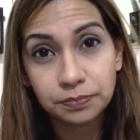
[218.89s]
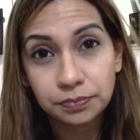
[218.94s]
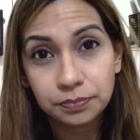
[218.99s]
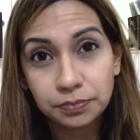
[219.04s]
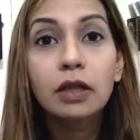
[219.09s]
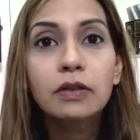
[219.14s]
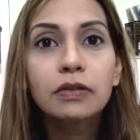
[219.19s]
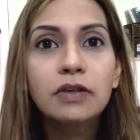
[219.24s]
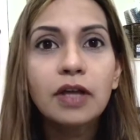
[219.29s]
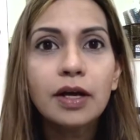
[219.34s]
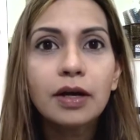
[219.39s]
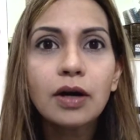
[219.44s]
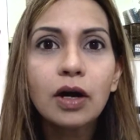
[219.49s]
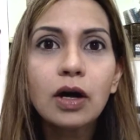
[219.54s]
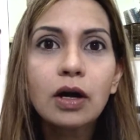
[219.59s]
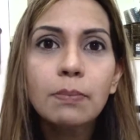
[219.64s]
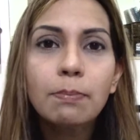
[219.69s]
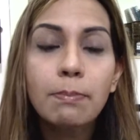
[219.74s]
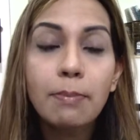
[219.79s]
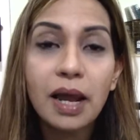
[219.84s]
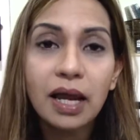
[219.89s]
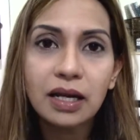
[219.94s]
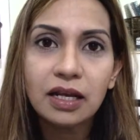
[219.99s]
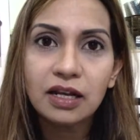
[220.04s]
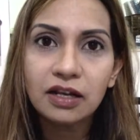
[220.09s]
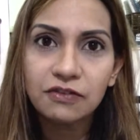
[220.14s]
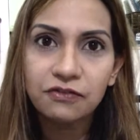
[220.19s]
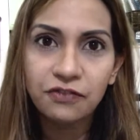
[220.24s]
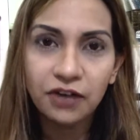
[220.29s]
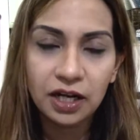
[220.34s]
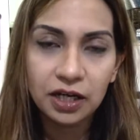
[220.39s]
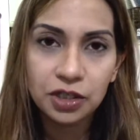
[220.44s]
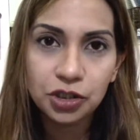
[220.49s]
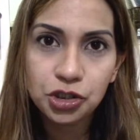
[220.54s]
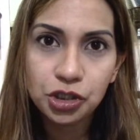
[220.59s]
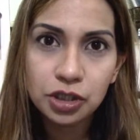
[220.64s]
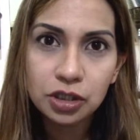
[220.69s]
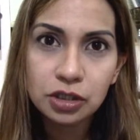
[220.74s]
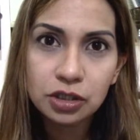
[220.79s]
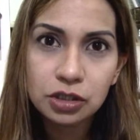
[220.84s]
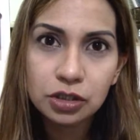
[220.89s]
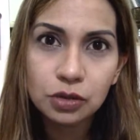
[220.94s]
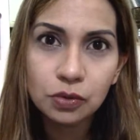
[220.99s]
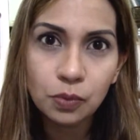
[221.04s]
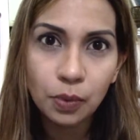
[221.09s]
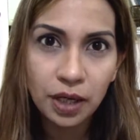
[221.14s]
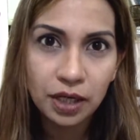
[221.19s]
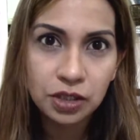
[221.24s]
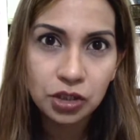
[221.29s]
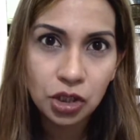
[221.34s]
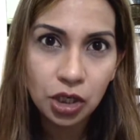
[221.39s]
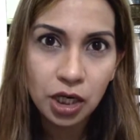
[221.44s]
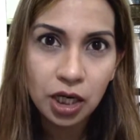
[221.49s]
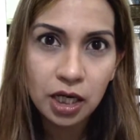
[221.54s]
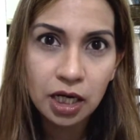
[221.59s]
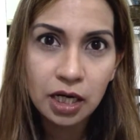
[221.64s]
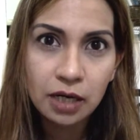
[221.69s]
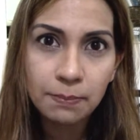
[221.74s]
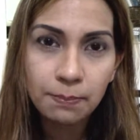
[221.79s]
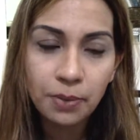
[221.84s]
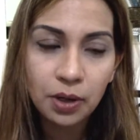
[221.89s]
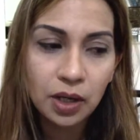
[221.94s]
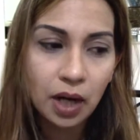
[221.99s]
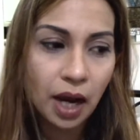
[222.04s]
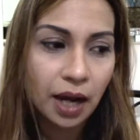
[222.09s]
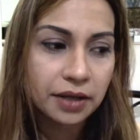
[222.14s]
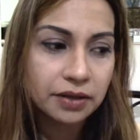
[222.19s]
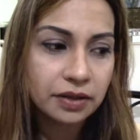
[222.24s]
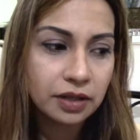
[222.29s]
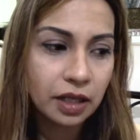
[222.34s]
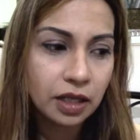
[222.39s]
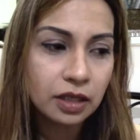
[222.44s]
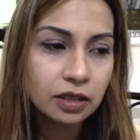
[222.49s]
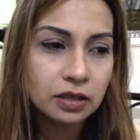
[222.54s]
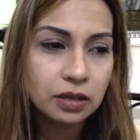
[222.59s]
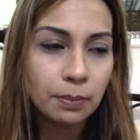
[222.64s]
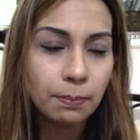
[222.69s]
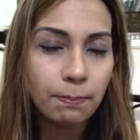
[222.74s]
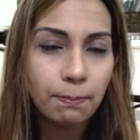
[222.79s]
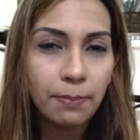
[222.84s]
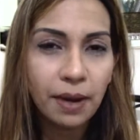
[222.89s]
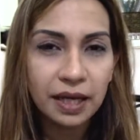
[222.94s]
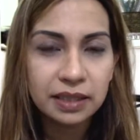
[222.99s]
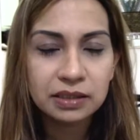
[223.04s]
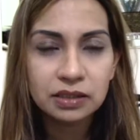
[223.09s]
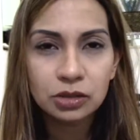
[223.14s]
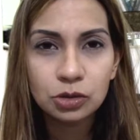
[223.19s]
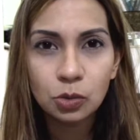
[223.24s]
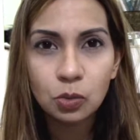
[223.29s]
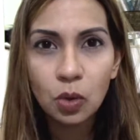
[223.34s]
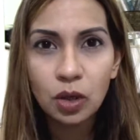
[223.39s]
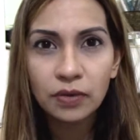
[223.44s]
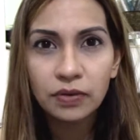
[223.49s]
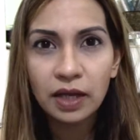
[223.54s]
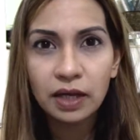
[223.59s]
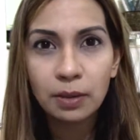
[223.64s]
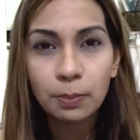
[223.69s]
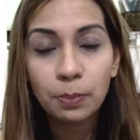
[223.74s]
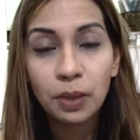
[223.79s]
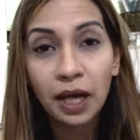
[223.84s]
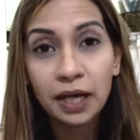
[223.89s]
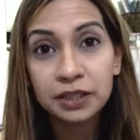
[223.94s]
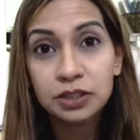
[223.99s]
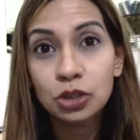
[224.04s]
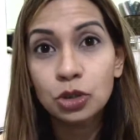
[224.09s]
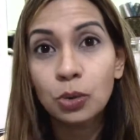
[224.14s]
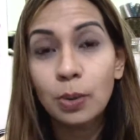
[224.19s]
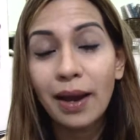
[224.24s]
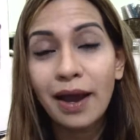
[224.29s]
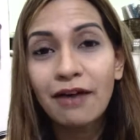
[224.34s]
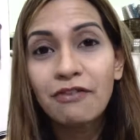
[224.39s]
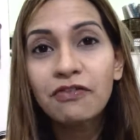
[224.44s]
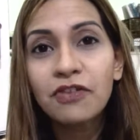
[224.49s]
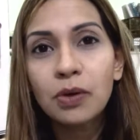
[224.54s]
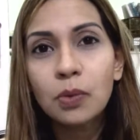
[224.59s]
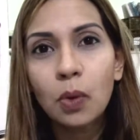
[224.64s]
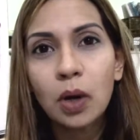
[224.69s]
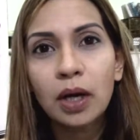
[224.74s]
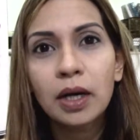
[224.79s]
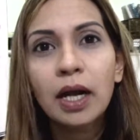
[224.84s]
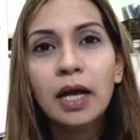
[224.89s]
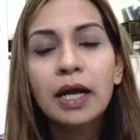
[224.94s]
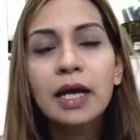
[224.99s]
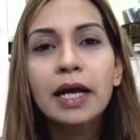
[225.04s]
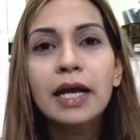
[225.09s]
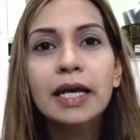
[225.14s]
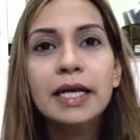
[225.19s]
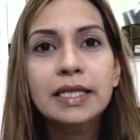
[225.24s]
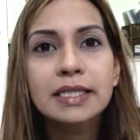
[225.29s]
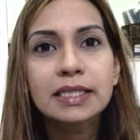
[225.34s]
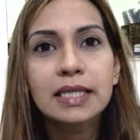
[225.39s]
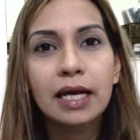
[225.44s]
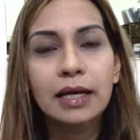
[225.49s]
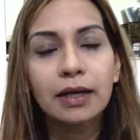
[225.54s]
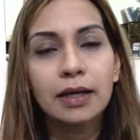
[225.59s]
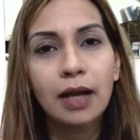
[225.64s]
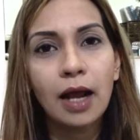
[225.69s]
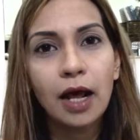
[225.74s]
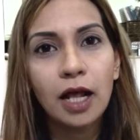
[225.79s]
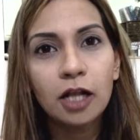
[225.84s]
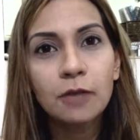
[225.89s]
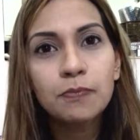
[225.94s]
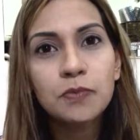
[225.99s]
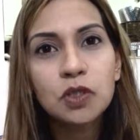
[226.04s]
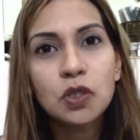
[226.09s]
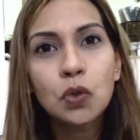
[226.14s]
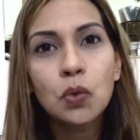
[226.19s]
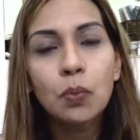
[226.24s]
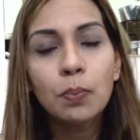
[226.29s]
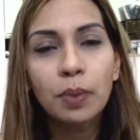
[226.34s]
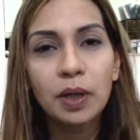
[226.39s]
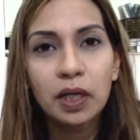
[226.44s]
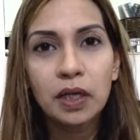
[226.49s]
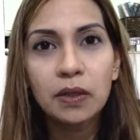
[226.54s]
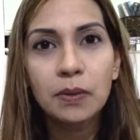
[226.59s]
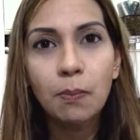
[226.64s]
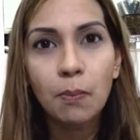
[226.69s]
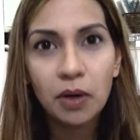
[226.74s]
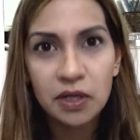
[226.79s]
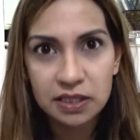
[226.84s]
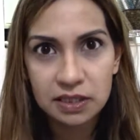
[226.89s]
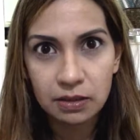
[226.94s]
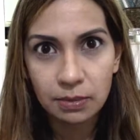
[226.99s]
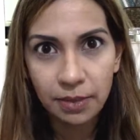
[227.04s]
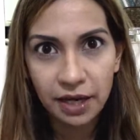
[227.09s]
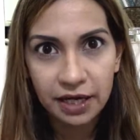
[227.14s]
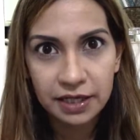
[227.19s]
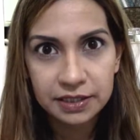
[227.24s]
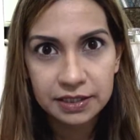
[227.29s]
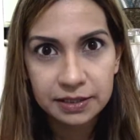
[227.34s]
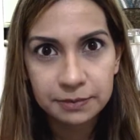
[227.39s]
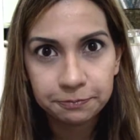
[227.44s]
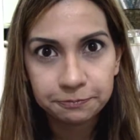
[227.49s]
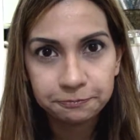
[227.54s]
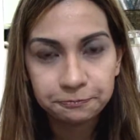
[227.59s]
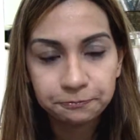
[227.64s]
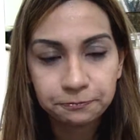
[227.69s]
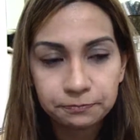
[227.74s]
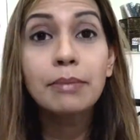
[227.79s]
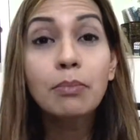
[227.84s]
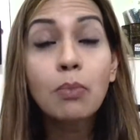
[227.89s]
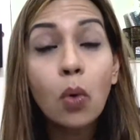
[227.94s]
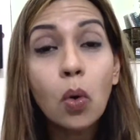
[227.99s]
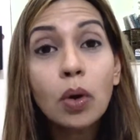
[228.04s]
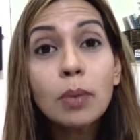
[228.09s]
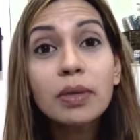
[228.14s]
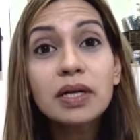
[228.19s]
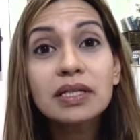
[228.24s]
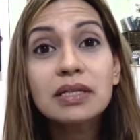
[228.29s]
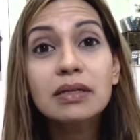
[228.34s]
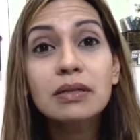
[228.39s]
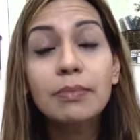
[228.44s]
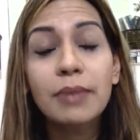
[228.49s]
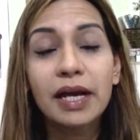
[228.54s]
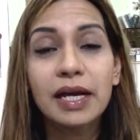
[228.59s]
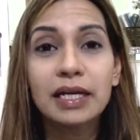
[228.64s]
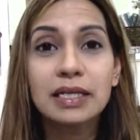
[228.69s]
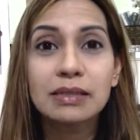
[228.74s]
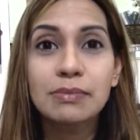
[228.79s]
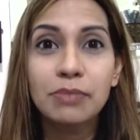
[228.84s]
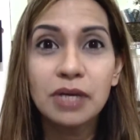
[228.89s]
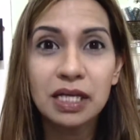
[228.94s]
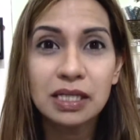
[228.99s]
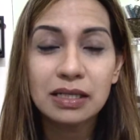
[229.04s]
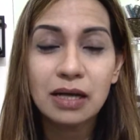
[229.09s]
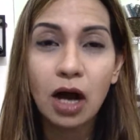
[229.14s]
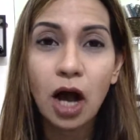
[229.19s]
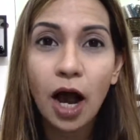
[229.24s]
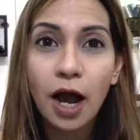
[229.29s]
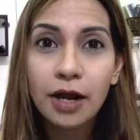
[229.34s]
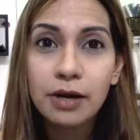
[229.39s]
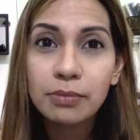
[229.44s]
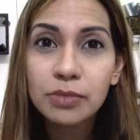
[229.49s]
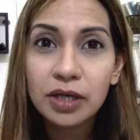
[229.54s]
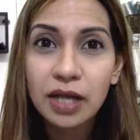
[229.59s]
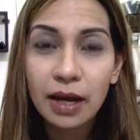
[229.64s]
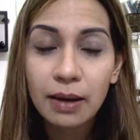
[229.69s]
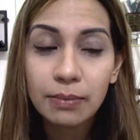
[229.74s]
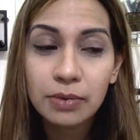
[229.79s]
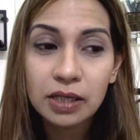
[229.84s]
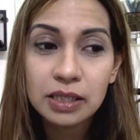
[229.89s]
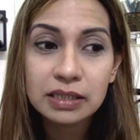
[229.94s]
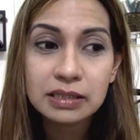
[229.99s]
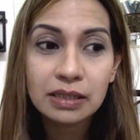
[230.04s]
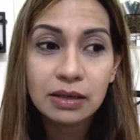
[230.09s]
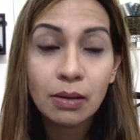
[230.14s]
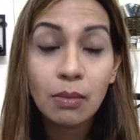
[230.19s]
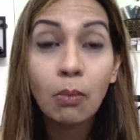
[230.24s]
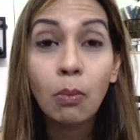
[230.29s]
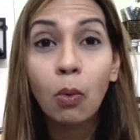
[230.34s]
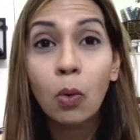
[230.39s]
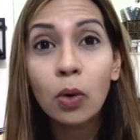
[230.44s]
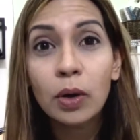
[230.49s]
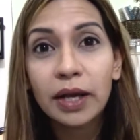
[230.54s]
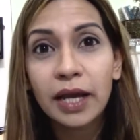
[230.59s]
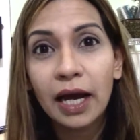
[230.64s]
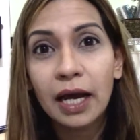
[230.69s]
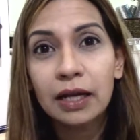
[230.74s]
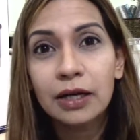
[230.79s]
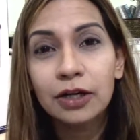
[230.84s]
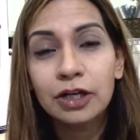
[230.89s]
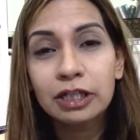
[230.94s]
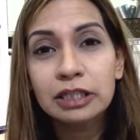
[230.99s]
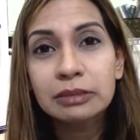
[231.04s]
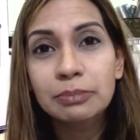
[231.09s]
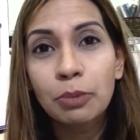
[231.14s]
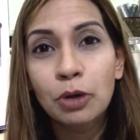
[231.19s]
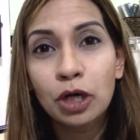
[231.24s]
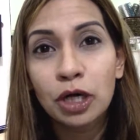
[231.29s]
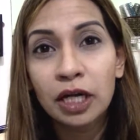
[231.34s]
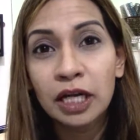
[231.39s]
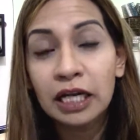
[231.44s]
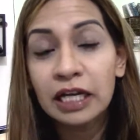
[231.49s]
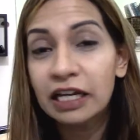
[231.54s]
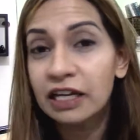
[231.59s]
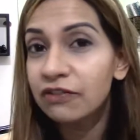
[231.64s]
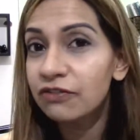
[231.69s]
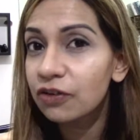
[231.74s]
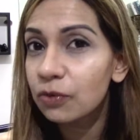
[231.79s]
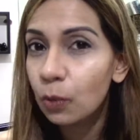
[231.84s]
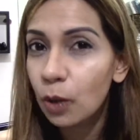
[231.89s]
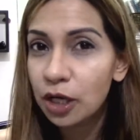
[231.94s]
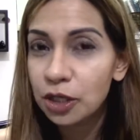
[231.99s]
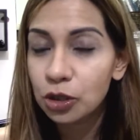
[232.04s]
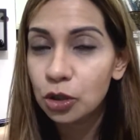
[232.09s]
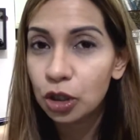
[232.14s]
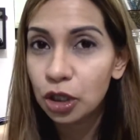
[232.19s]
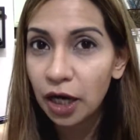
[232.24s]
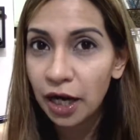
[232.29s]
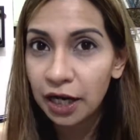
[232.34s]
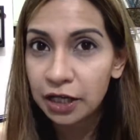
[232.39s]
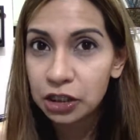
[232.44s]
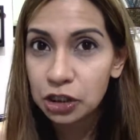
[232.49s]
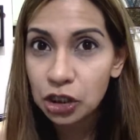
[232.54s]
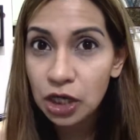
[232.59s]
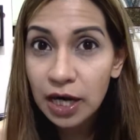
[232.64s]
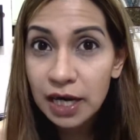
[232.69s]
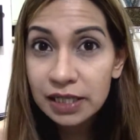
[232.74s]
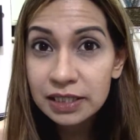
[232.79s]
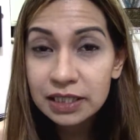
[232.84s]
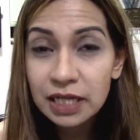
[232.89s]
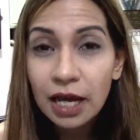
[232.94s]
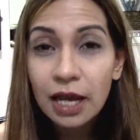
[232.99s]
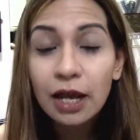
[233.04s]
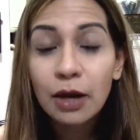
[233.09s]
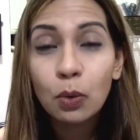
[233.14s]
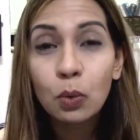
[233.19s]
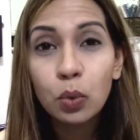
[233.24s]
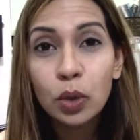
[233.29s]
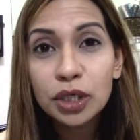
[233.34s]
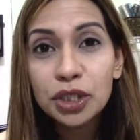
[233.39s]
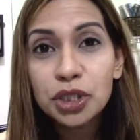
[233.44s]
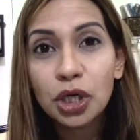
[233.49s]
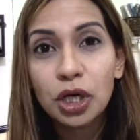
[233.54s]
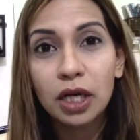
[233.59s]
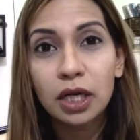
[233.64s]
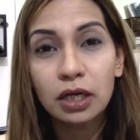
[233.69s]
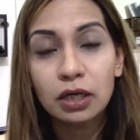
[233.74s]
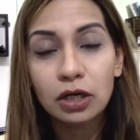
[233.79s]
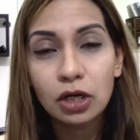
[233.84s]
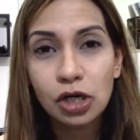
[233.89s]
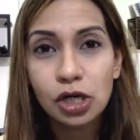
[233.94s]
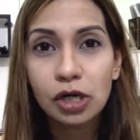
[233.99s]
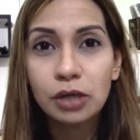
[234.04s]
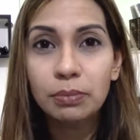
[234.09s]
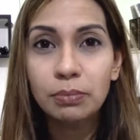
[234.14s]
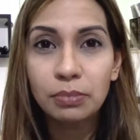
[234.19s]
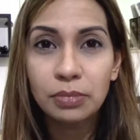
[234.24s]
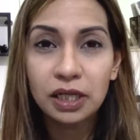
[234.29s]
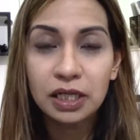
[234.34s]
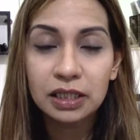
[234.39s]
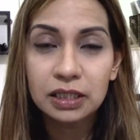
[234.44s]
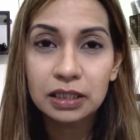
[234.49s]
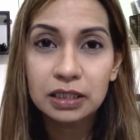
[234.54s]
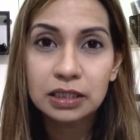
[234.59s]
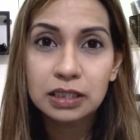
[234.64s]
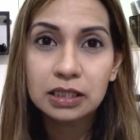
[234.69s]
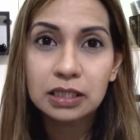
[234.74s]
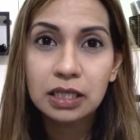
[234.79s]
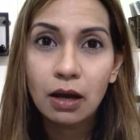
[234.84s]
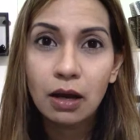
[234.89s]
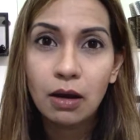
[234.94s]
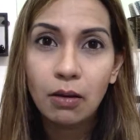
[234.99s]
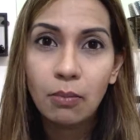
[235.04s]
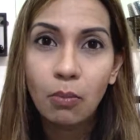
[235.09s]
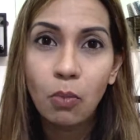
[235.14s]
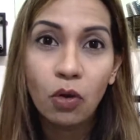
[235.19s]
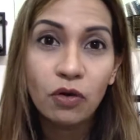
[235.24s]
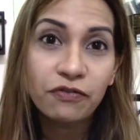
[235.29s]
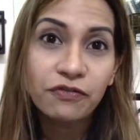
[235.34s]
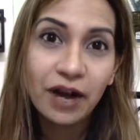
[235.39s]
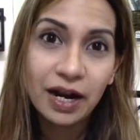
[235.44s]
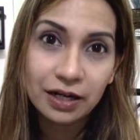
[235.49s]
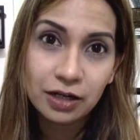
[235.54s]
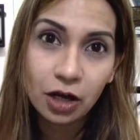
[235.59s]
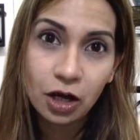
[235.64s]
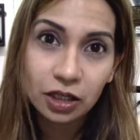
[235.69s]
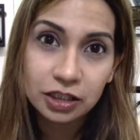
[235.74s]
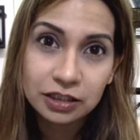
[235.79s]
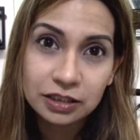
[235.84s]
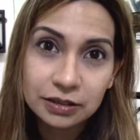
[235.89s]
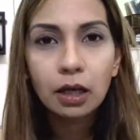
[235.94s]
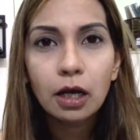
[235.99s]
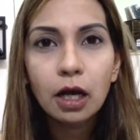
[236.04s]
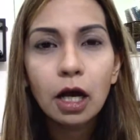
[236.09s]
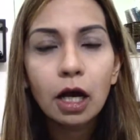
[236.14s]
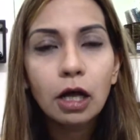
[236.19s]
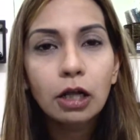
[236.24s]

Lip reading: There are many advantages to weight training, but I think the best one that applies to everyone is that it helps you build muscle mass. More muscle mass means a higher metabolism, more calories burning even when you're at rest, which in turn means more fat loss.